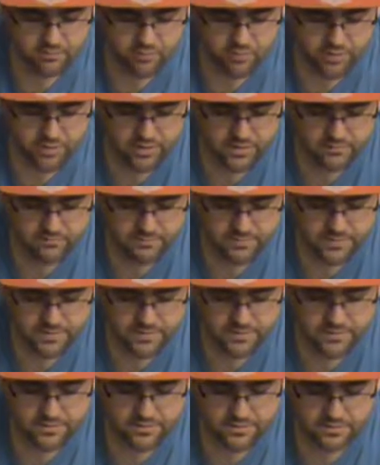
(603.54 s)
but
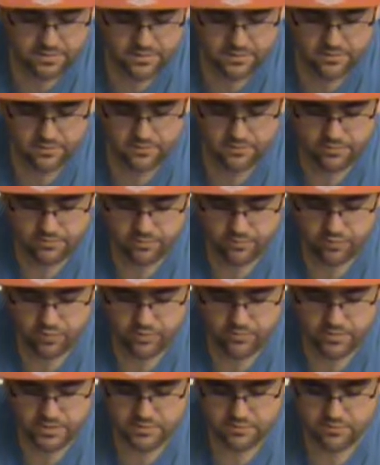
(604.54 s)
you know, they're still
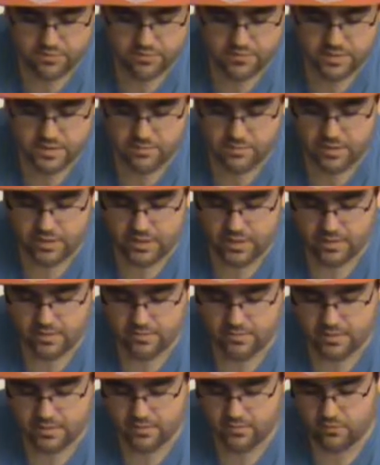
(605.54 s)
pretty much worth it to me to
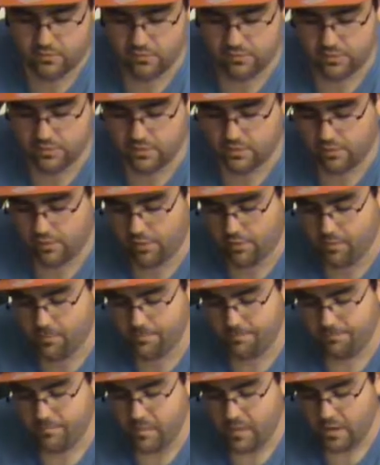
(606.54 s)
get sold. So
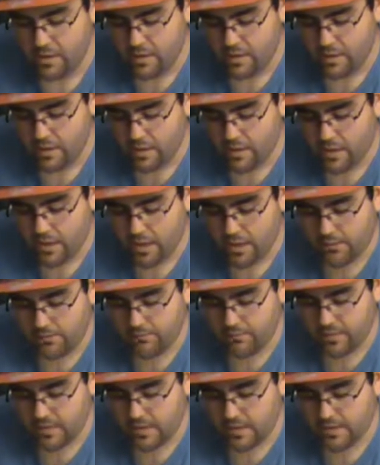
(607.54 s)

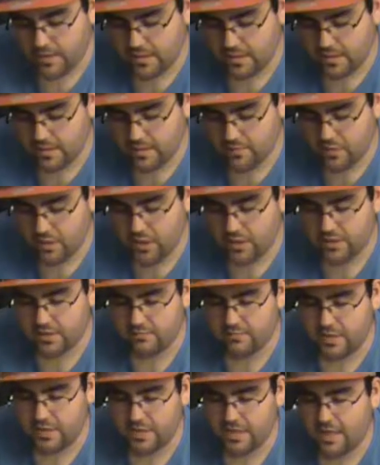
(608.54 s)
these ended up
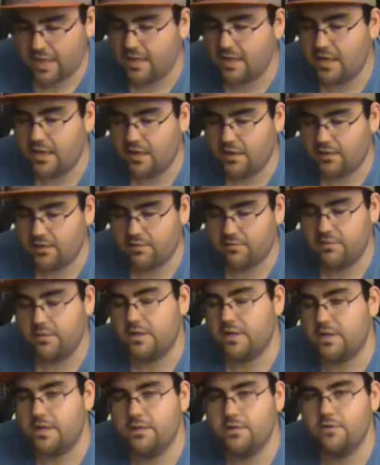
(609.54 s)
costing me $9 for the
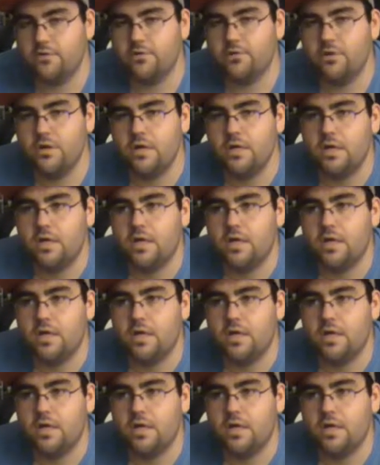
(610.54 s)
two,